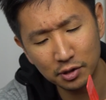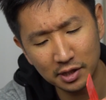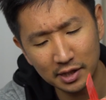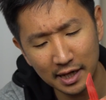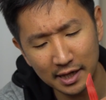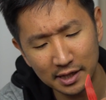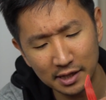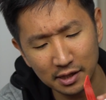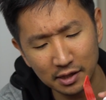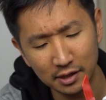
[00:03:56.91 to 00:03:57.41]

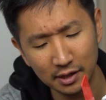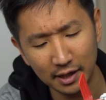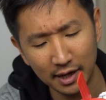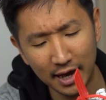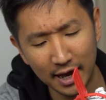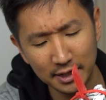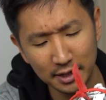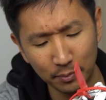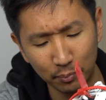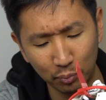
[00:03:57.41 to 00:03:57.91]

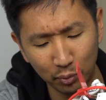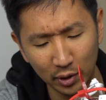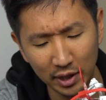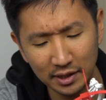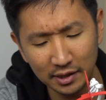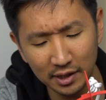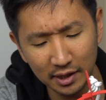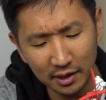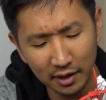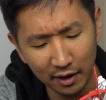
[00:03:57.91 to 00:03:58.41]
has a
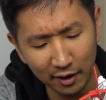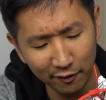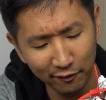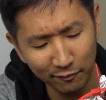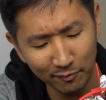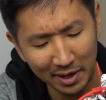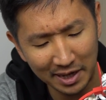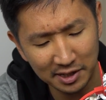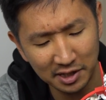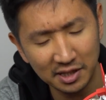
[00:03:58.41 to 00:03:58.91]
printing
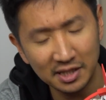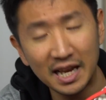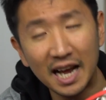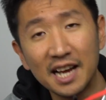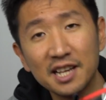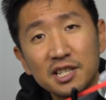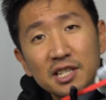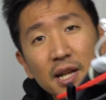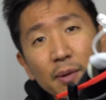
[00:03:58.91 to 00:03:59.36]
of my size